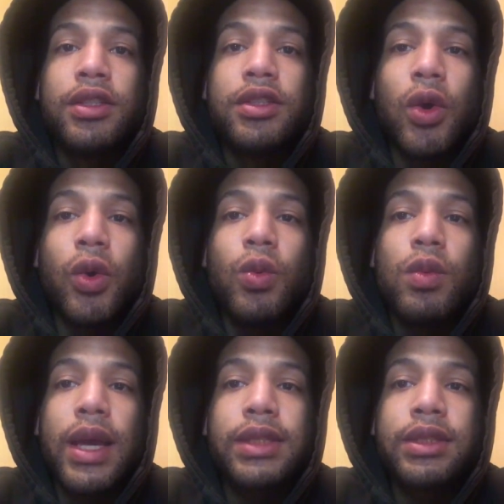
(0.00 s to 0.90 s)
So
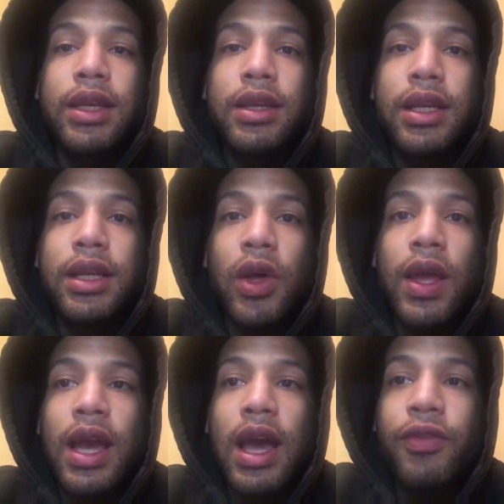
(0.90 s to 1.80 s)
that's it. That's all
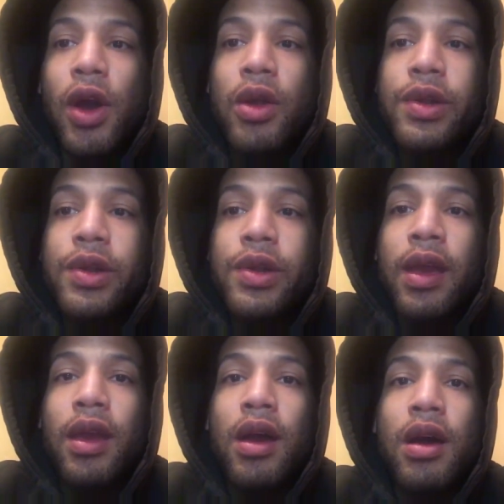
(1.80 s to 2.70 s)
I got for y'all
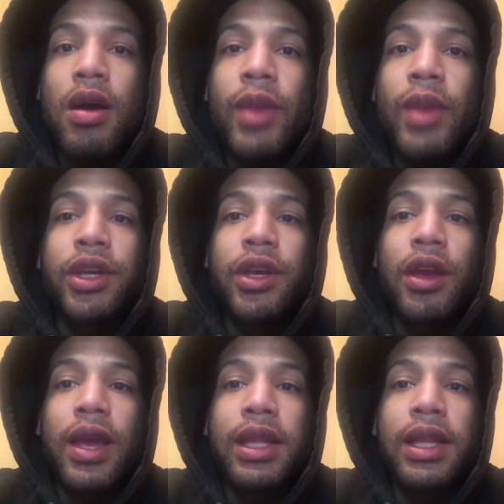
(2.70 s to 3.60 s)
today. Make sure
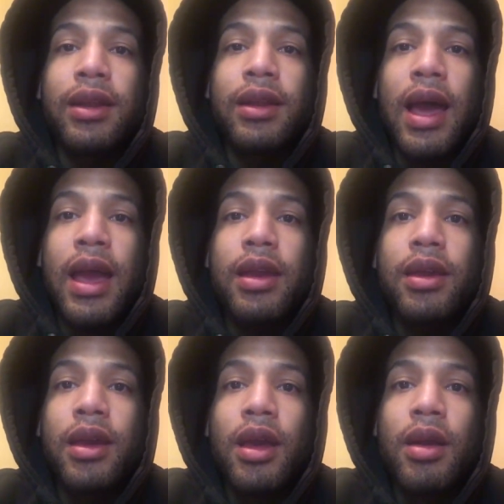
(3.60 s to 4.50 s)
y'all hit the like.
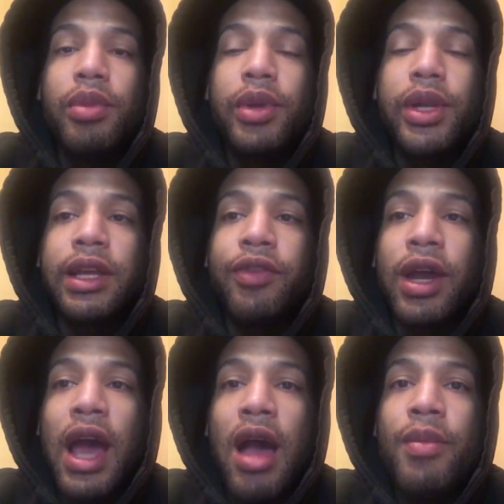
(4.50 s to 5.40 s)

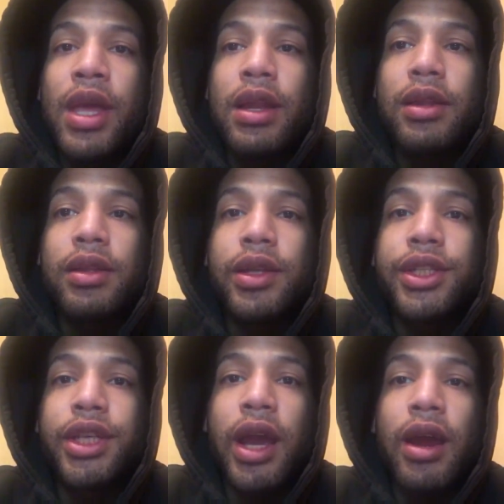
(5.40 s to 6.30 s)
Please leave a comment,
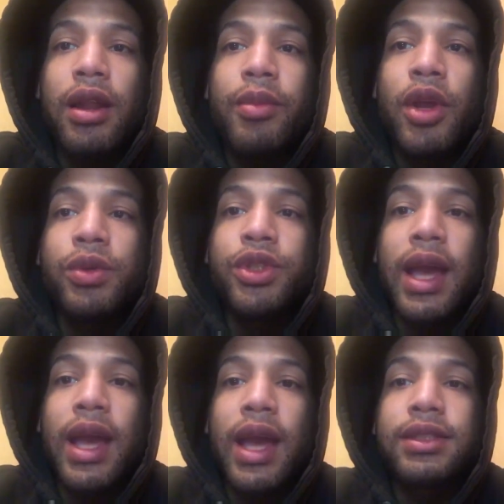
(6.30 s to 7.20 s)
share. Let me
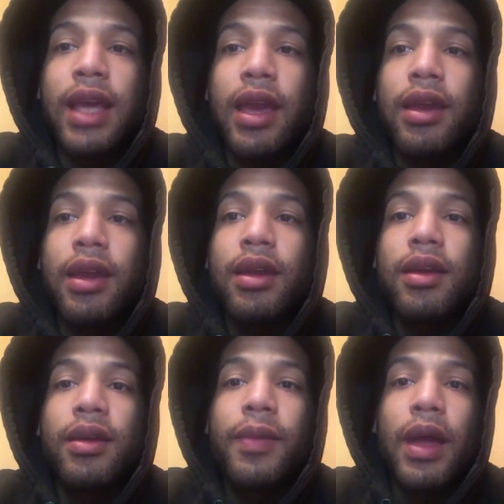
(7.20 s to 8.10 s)
know what you guys
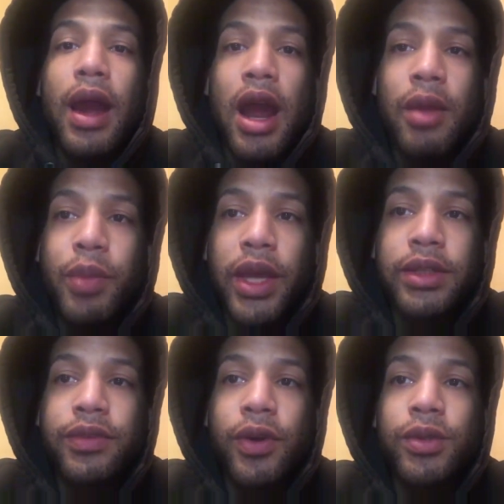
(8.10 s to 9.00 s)
think. All
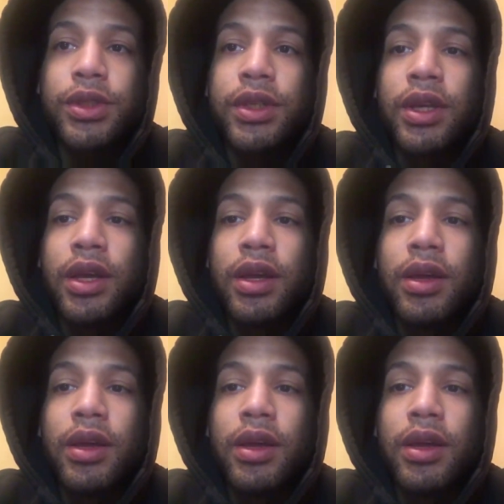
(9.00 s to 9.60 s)
right, peace, folks.